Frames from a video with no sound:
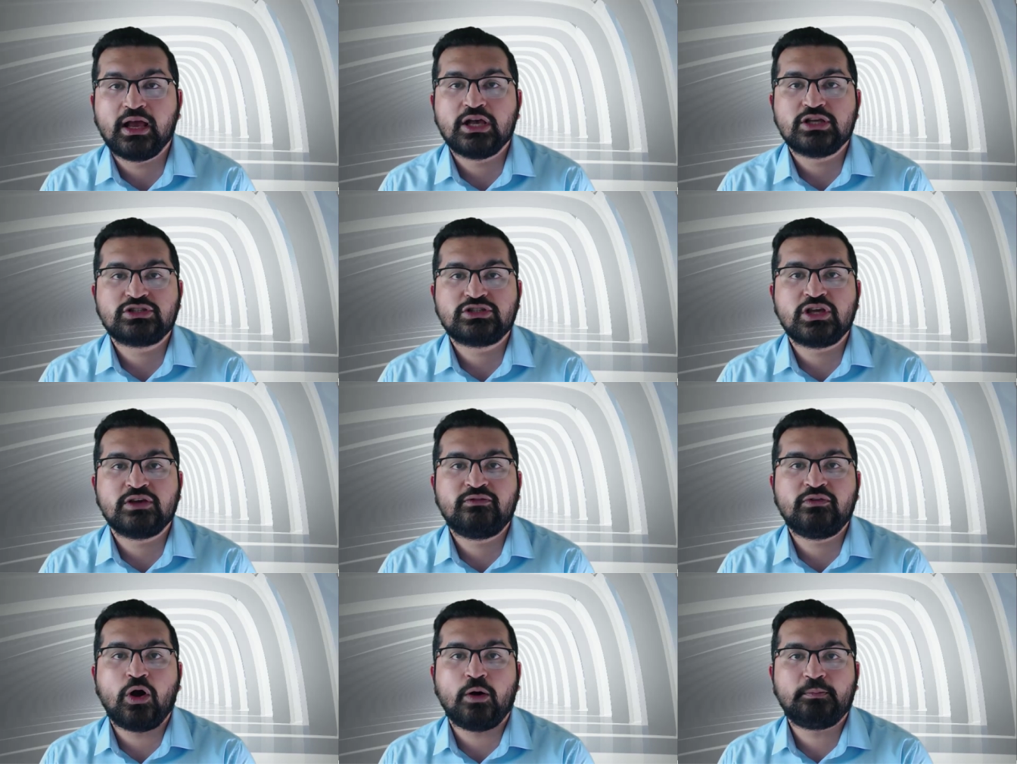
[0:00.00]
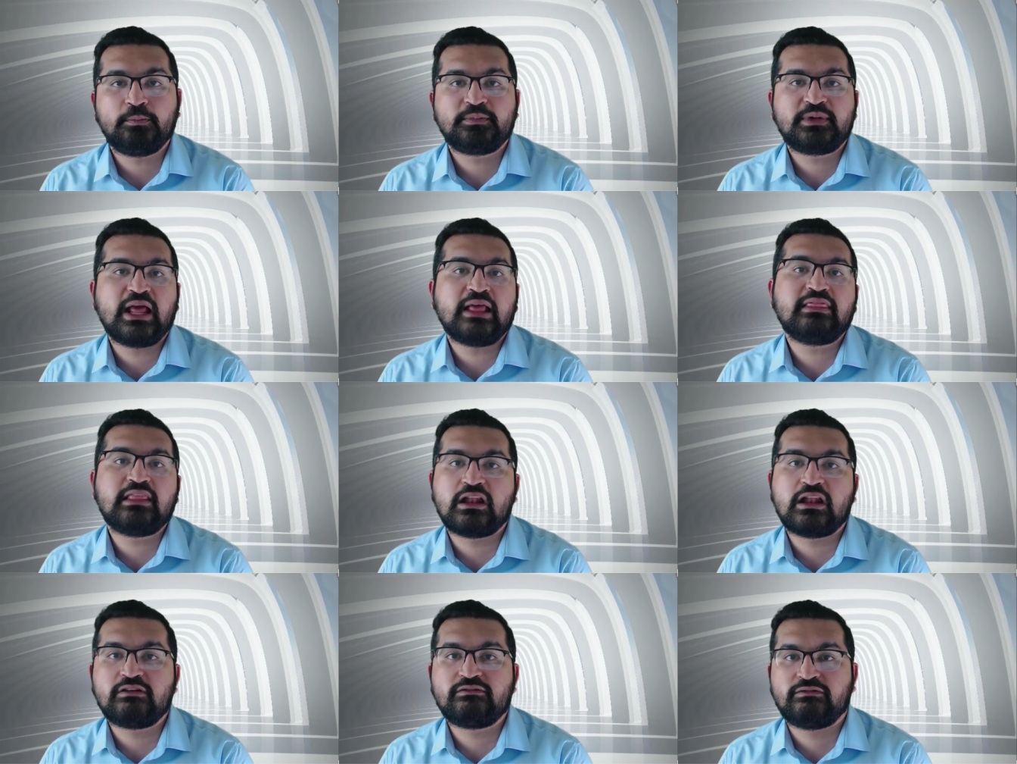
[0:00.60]
So if you
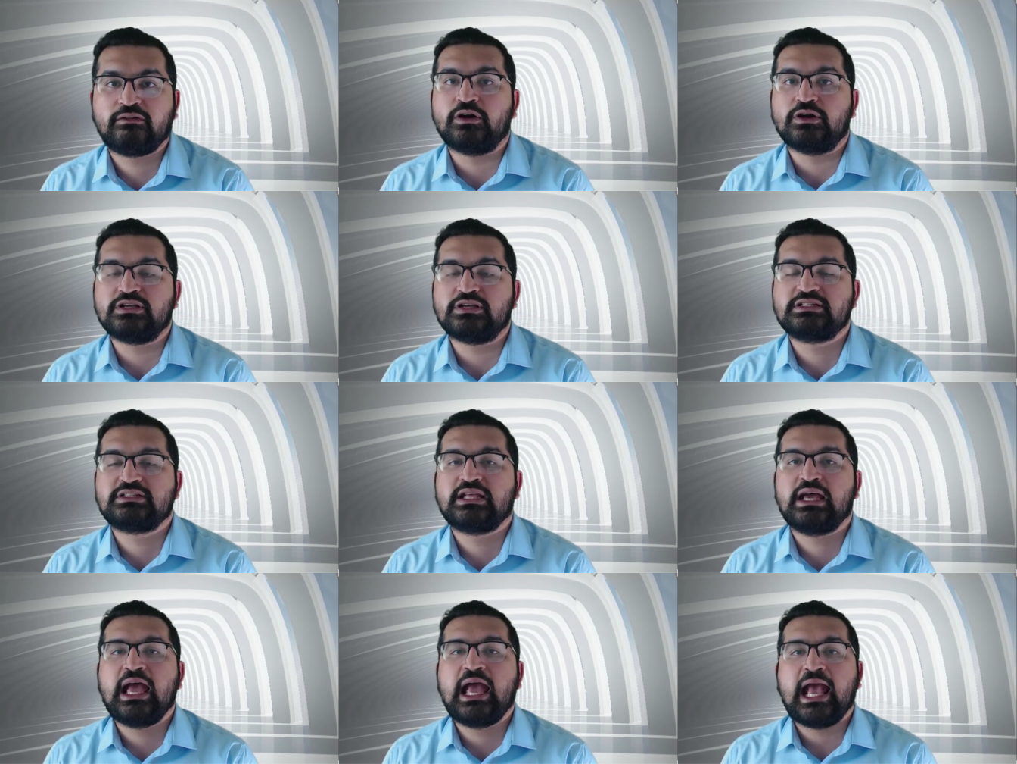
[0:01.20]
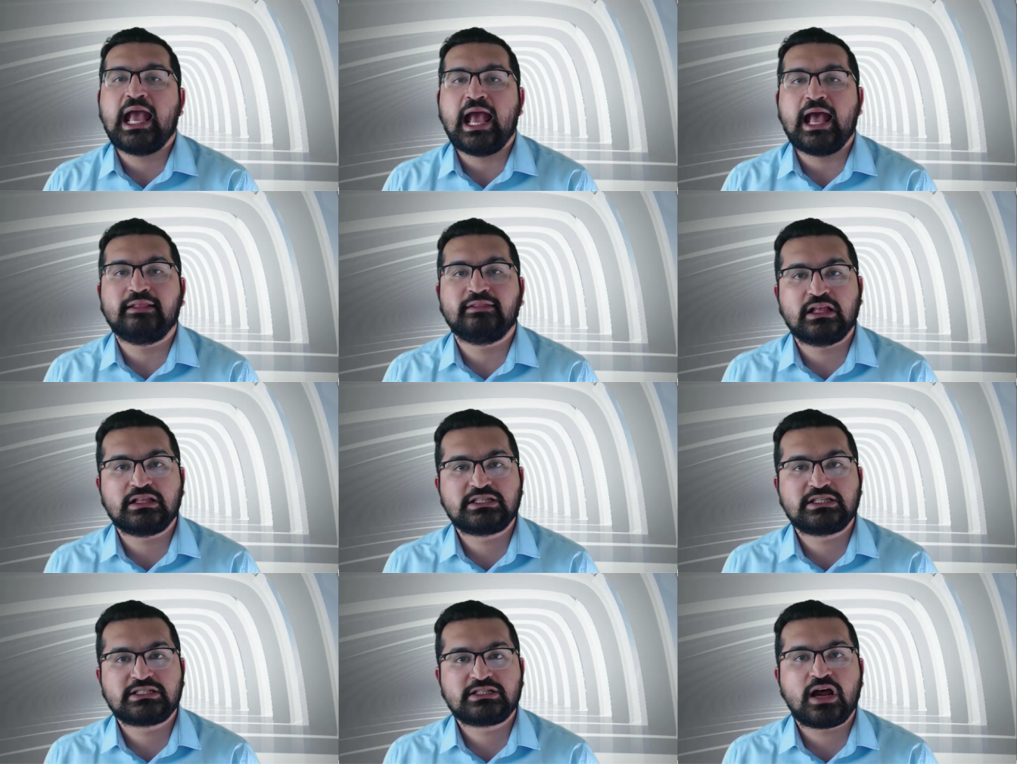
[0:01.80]
obtain that first and
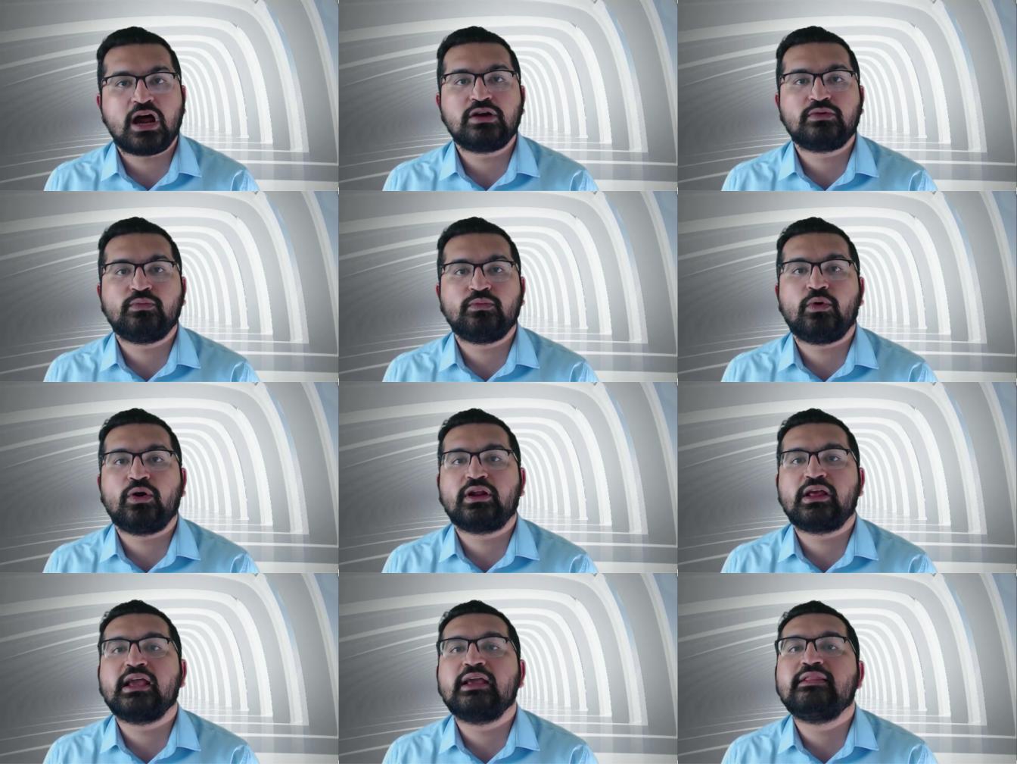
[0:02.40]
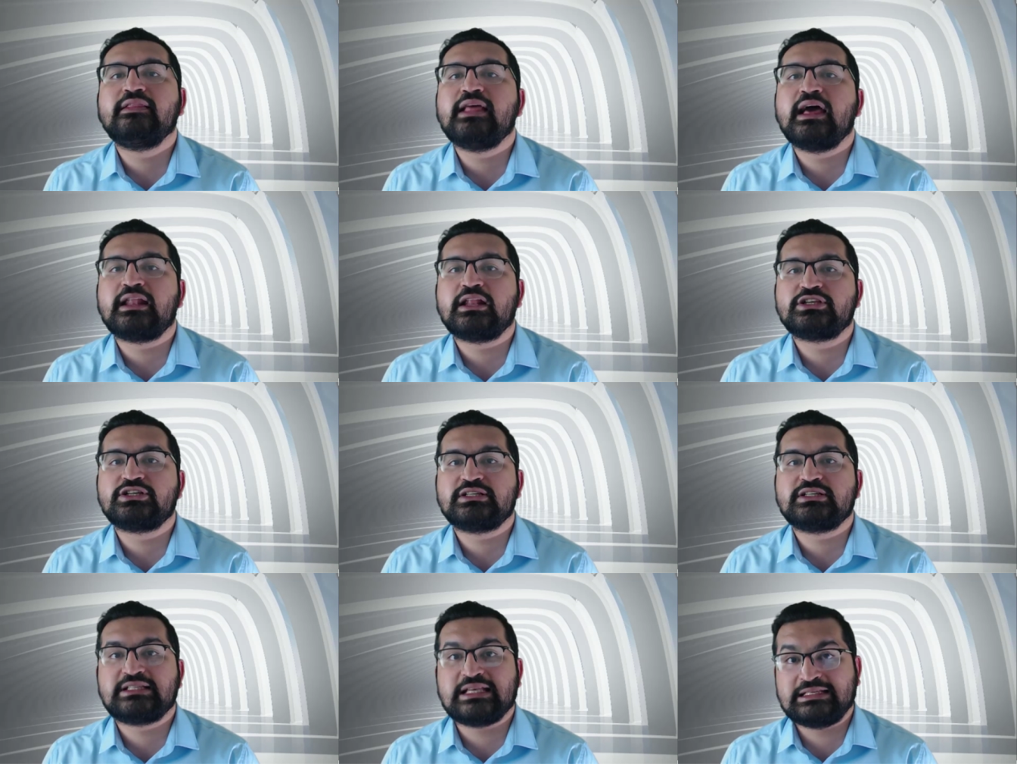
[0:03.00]
then start working in the
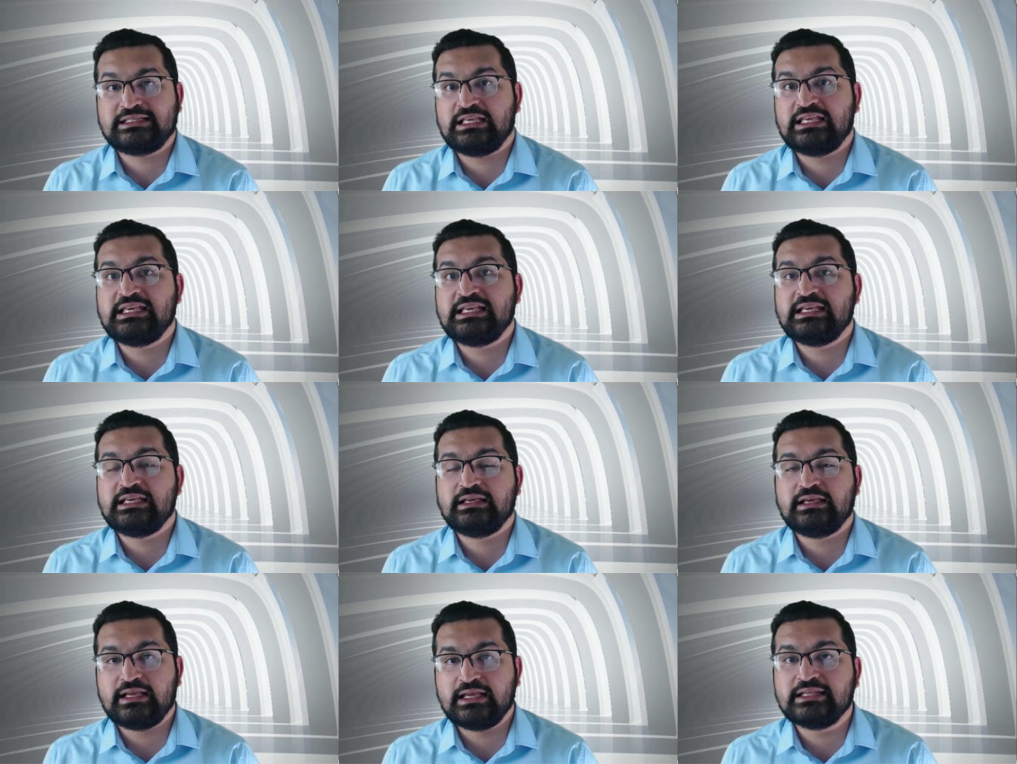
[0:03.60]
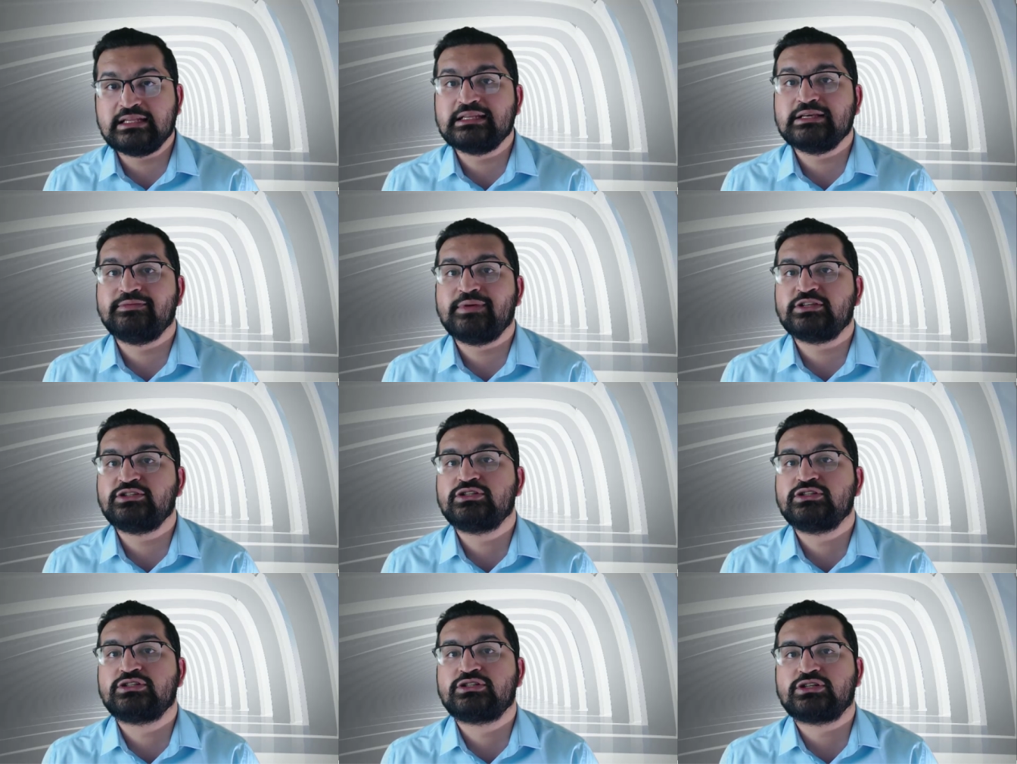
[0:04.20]
NHS as a ED
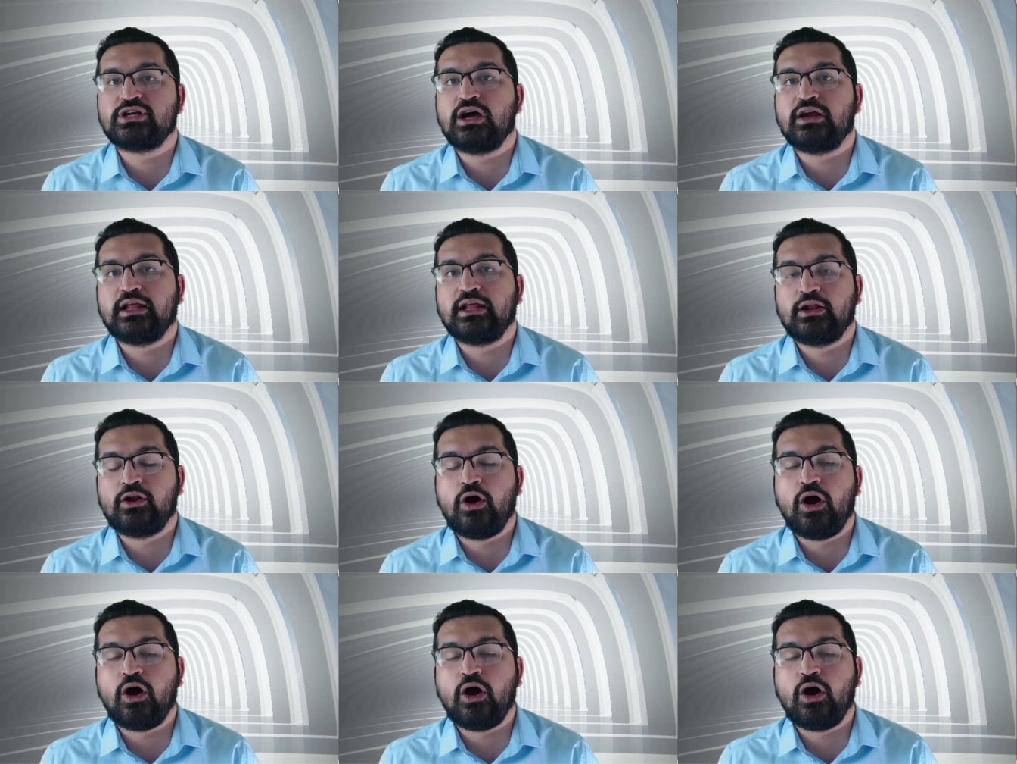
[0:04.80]
registrar and